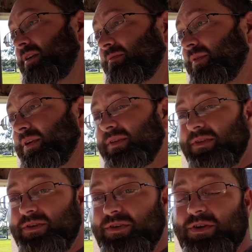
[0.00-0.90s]
But
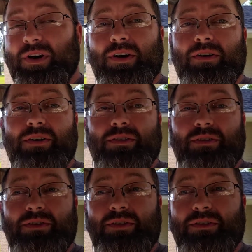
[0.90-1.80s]
you know how it is
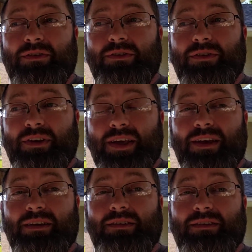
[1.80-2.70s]
on these
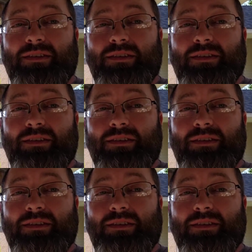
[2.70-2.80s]
sedans,